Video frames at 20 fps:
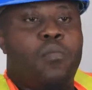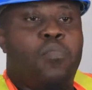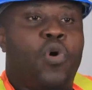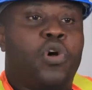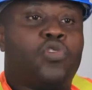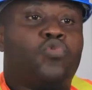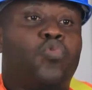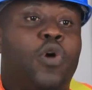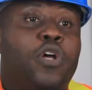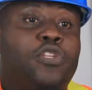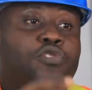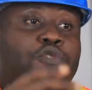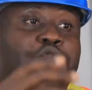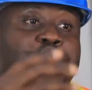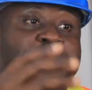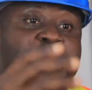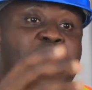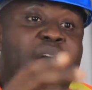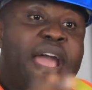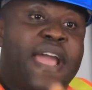But what you
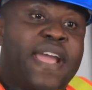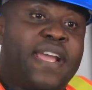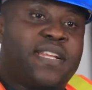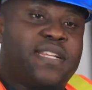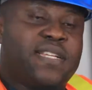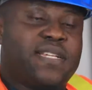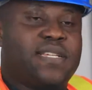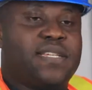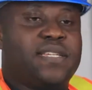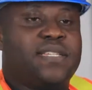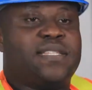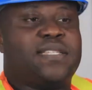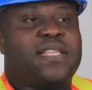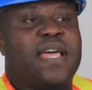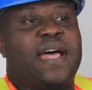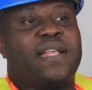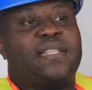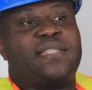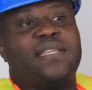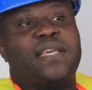find is
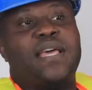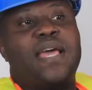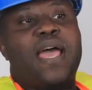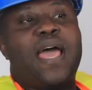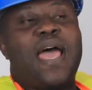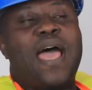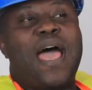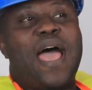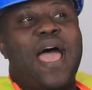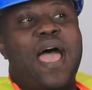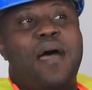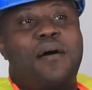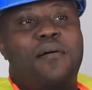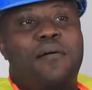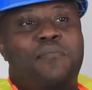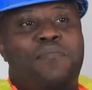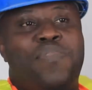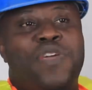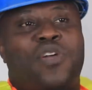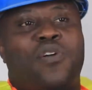that
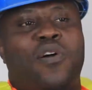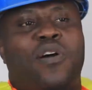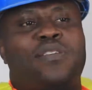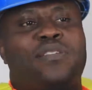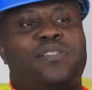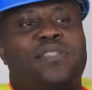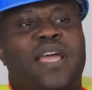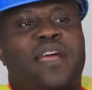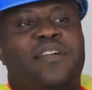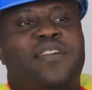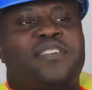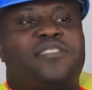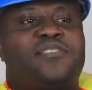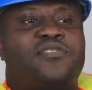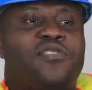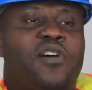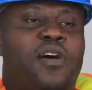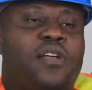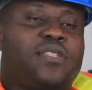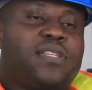because there
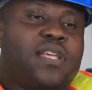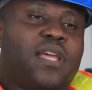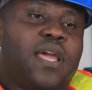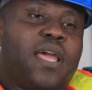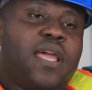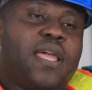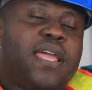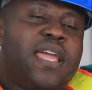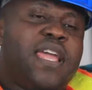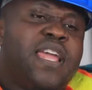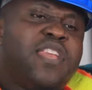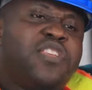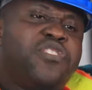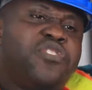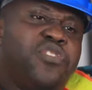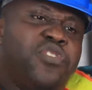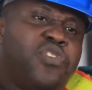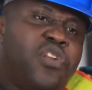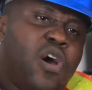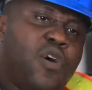is not
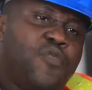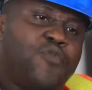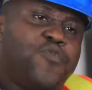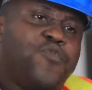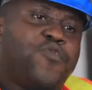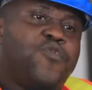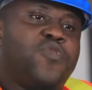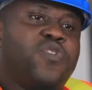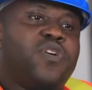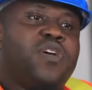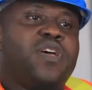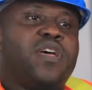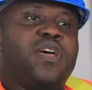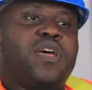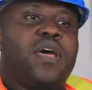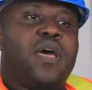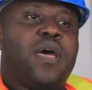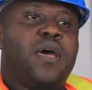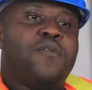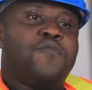enough
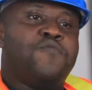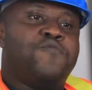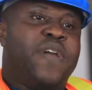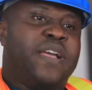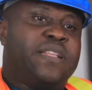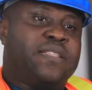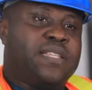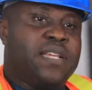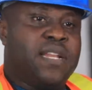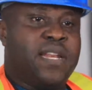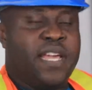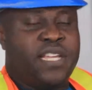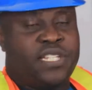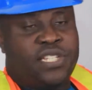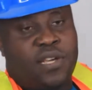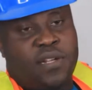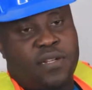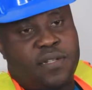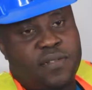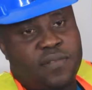
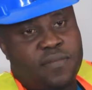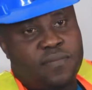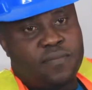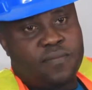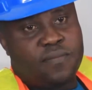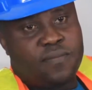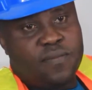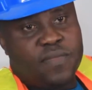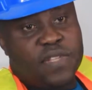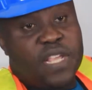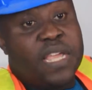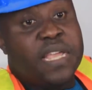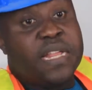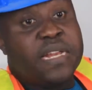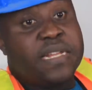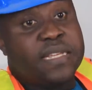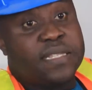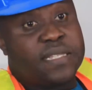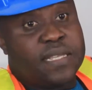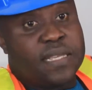ventilation
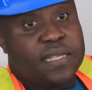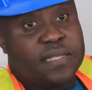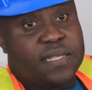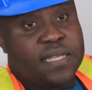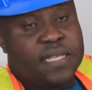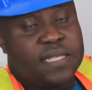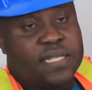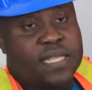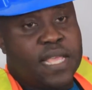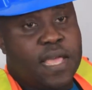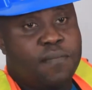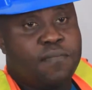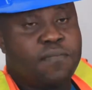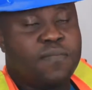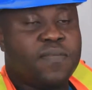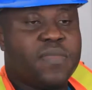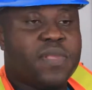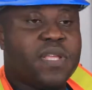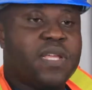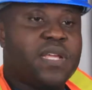in the sea
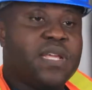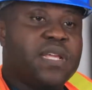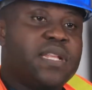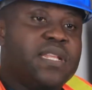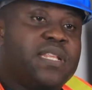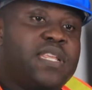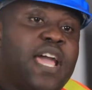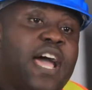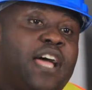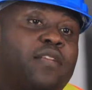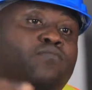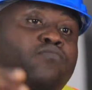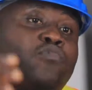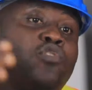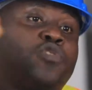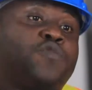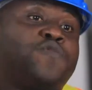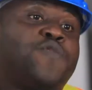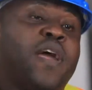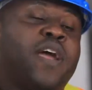system, the
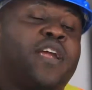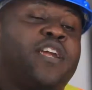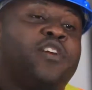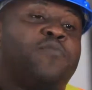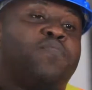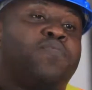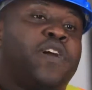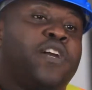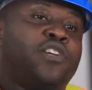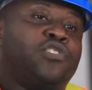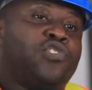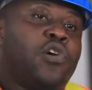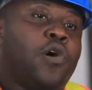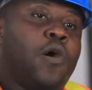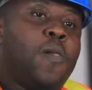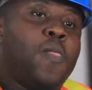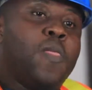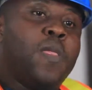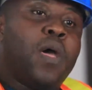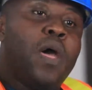atmospheric
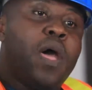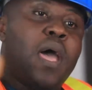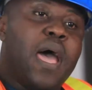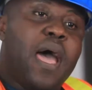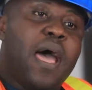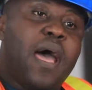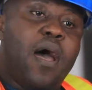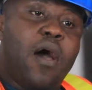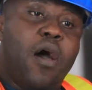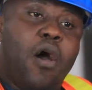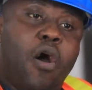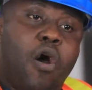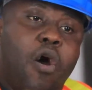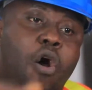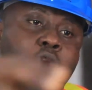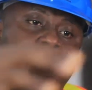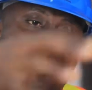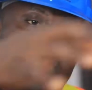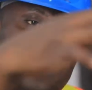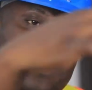pressure
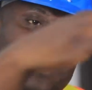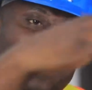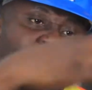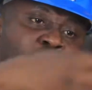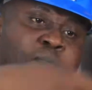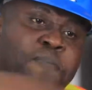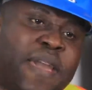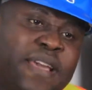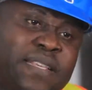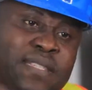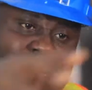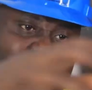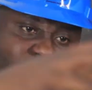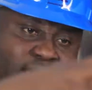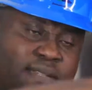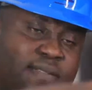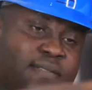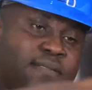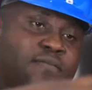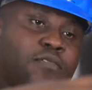on the
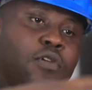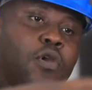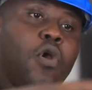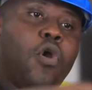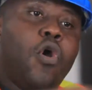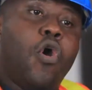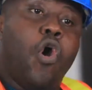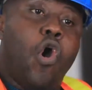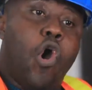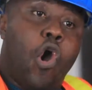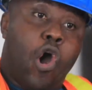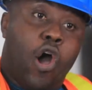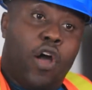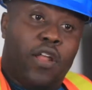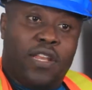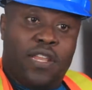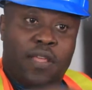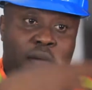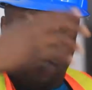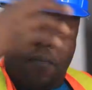basin
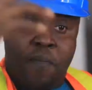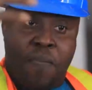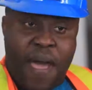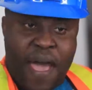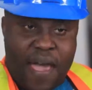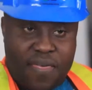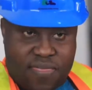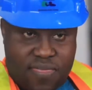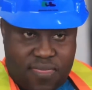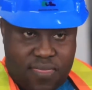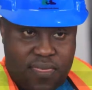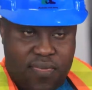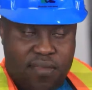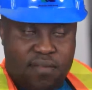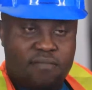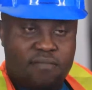or the bath